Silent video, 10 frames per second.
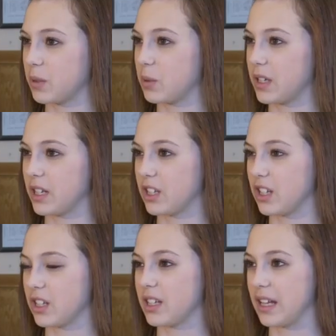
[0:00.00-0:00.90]
between
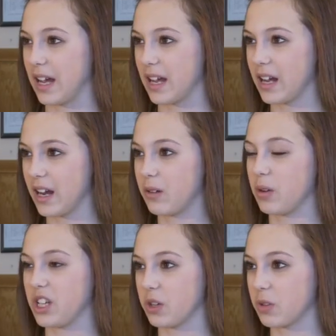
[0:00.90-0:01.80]
teaching today and
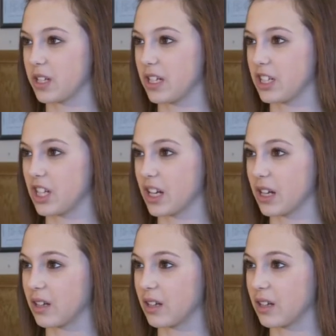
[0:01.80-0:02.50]
when you were teaching?